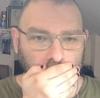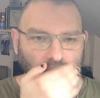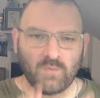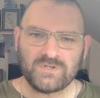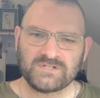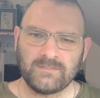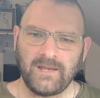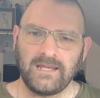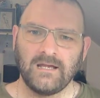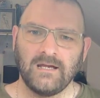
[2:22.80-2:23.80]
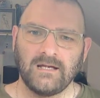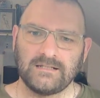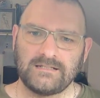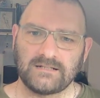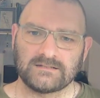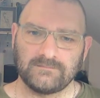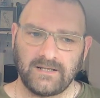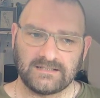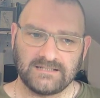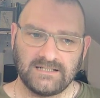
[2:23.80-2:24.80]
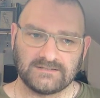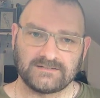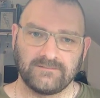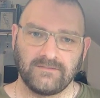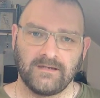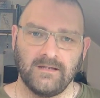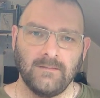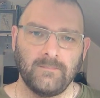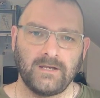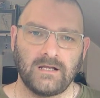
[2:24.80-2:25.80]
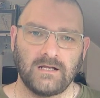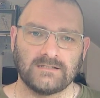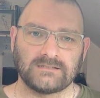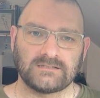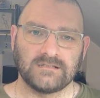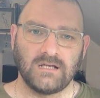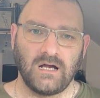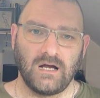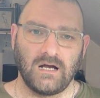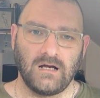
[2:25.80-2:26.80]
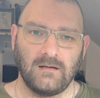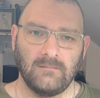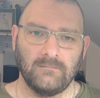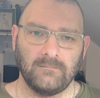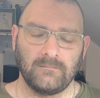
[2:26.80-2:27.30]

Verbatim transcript: Which to me doesn't make sense because um,